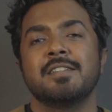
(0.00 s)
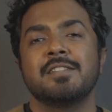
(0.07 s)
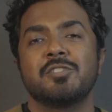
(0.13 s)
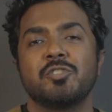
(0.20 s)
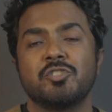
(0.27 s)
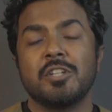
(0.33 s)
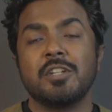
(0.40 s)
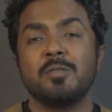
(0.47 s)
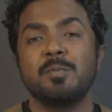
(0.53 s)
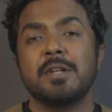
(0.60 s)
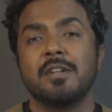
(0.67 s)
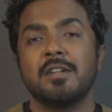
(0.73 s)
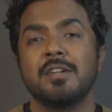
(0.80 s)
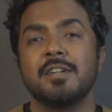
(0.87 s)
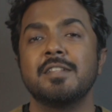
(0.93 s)
So
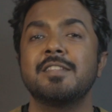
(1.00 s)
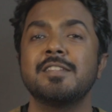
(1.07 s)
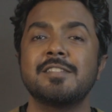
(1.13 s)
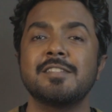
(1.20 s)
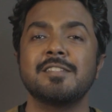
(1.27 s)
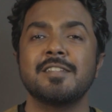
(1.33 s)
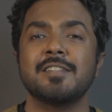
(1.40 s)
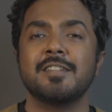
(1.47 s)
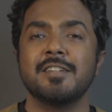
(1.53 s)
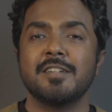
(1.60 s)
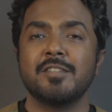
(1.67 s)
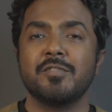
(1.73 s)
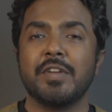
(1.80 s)
gentlemen, this is the third